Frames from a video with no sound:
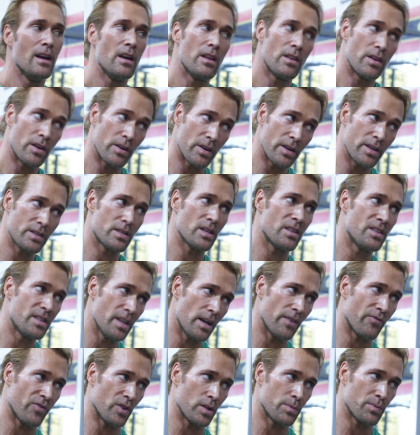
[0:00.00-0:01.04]
there is a
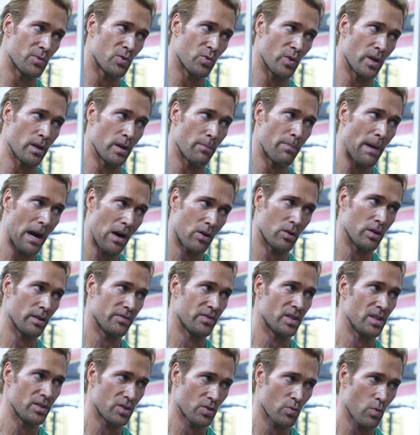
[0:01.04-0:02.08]
difference between a
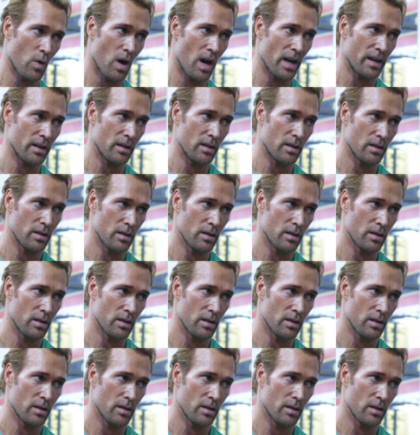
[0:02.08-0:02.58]
powerlifting squat,